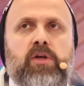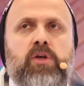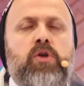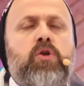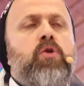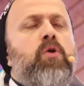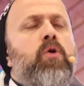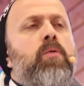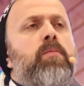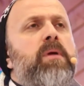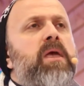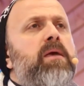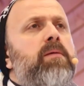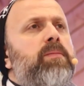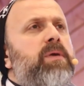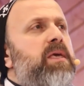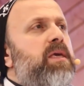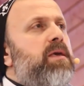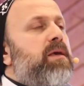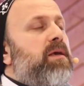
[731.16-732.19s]
No,
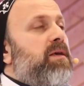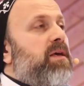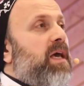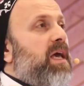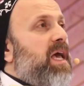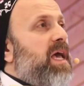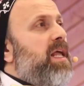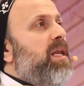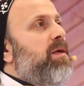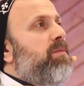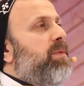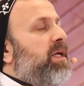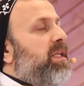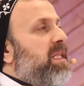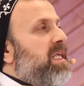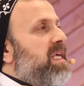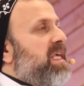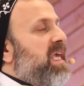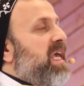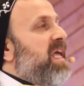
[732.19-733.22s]
maybe
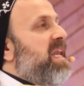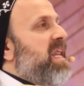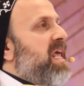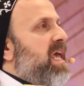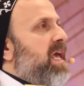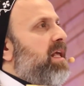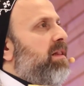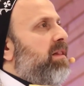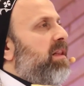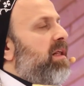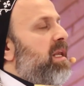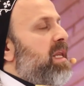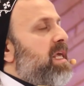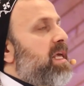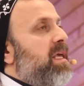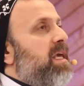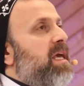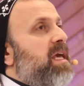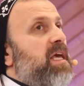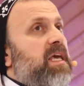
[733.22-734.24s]
anybody can handle
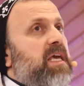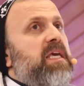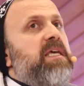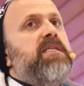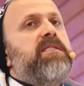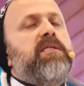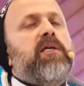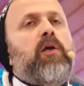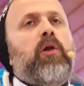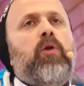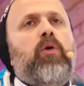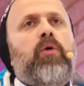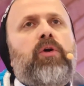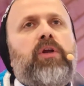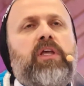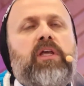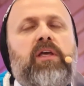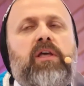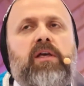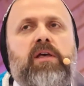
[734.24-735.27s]
His
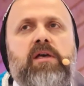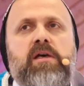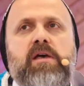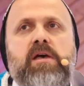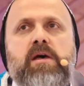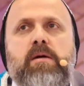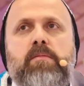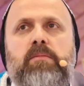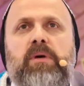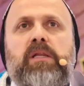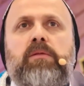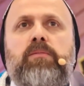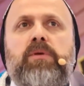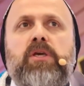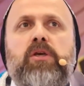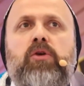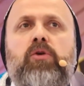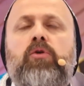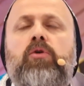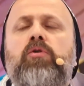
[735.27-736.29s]
glory. But
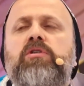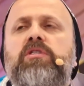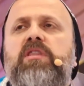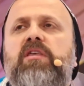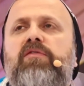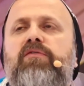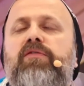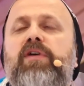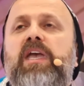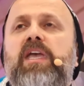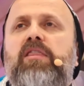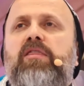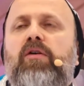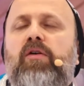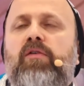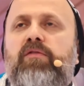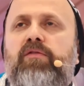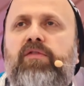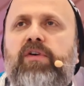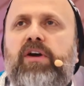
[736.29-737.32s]
because the faith
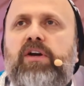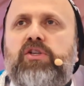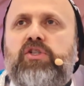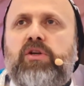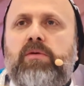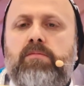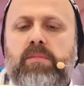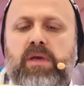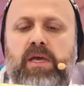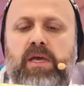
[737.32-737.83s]
of Virgin